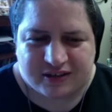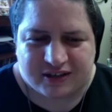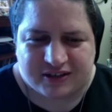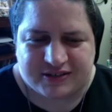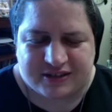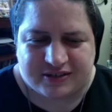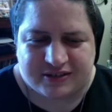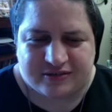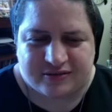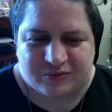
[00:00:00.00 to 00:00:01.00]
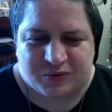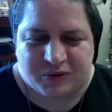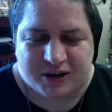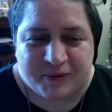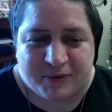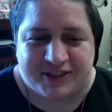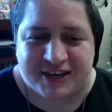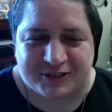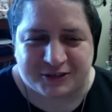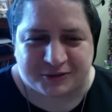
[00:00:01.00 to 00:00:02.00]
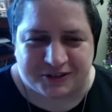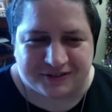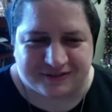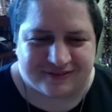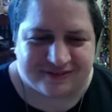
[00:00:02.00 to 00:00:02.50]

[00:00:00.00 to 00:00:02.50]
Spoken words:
And I said, well, what about that dude?